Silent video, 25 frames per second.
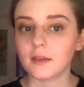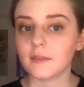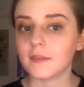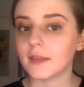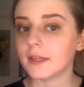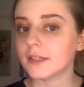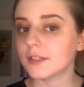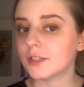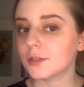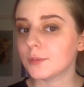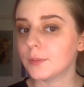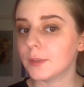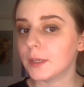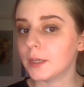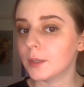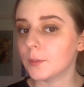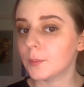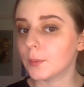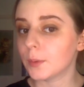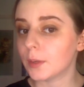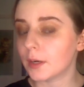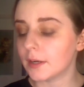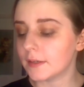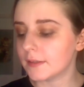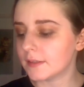And that should be
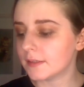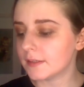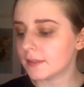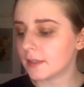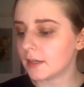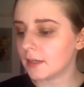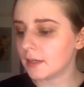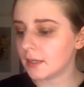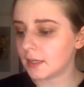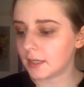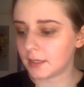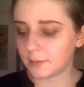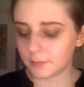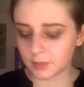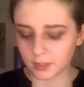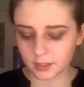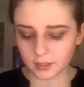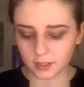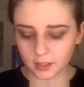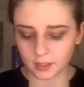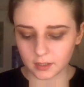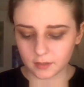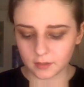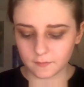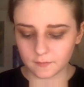your brows done. And I'm
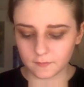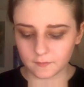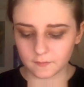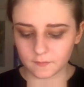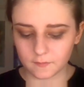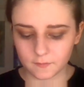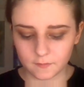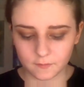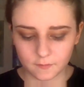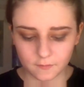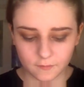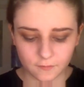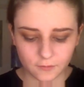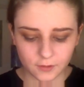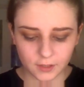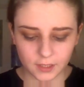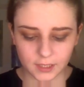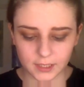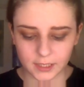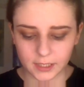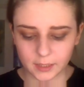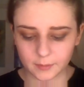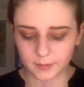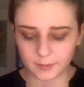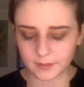just gonna, for
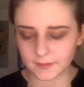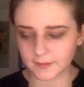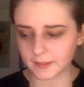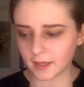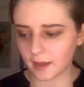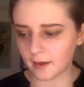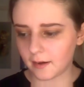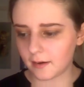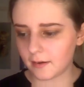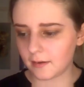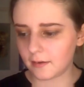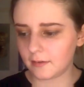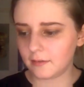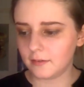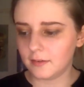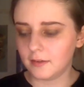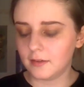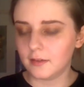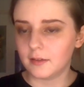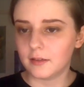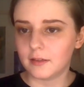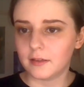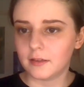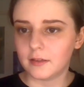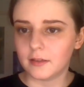the clear mascara,
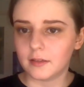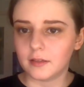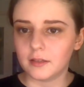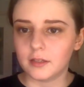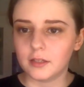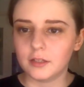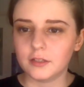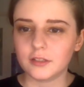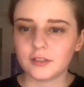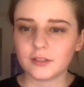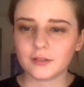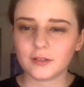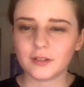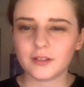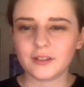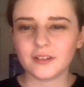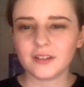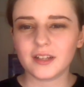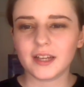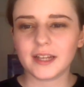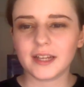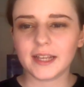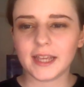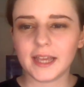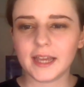
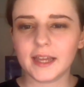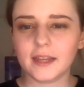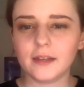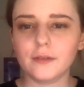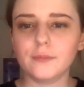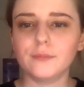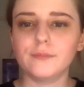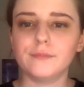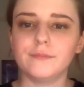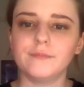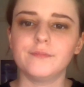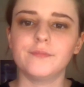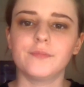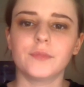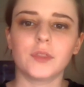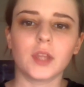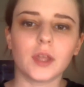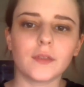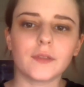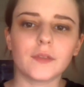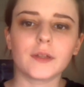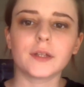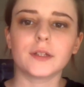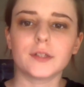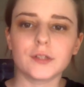again,
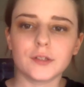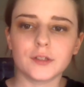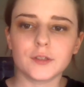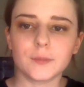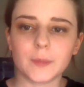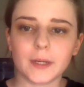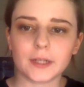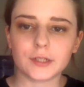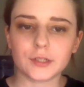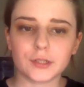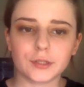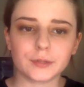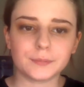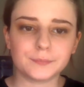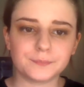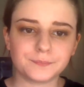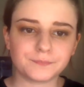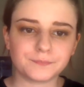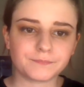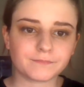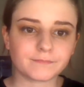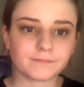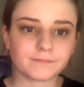nothing too special.